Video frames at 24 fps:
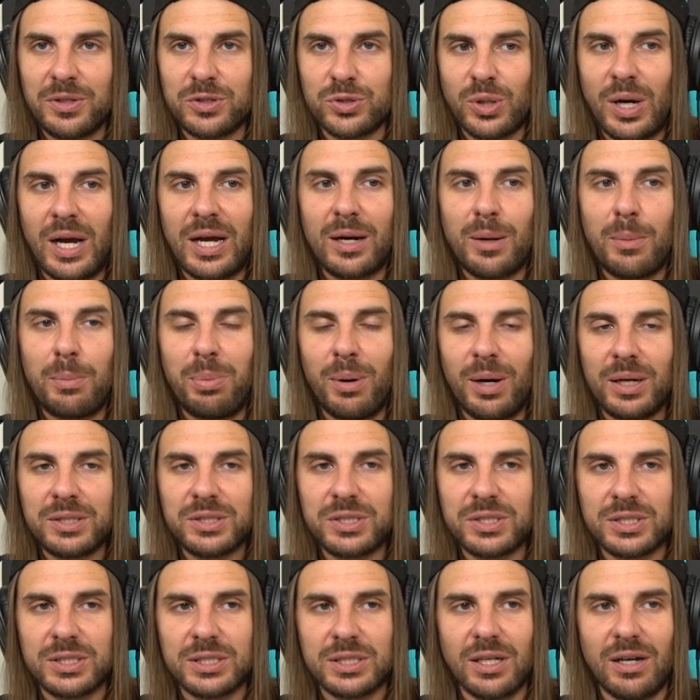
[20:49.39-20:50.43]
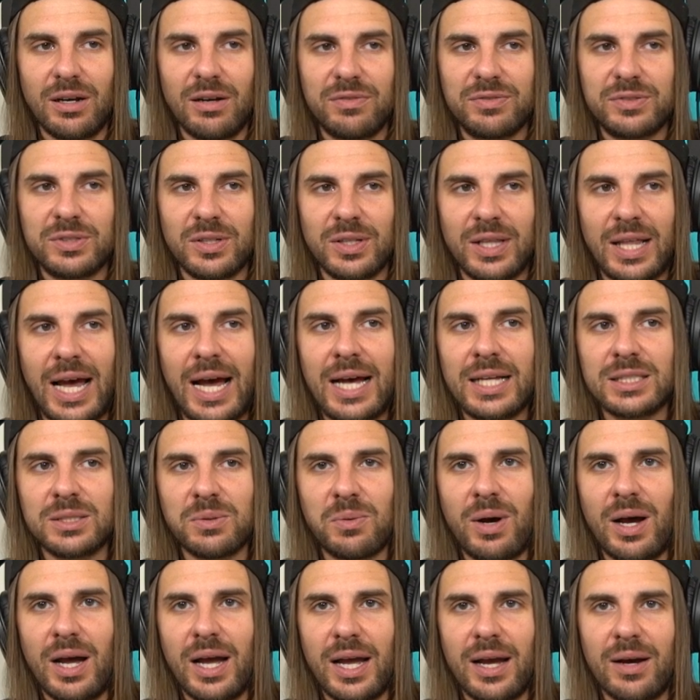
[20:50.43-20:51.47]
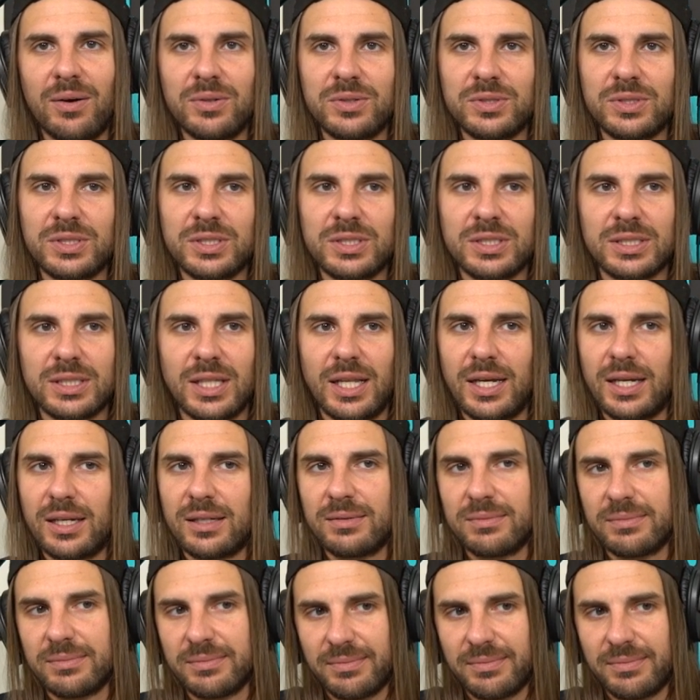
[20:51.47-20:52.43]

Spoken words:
tried a bunch of stuff. So that's why I was just like,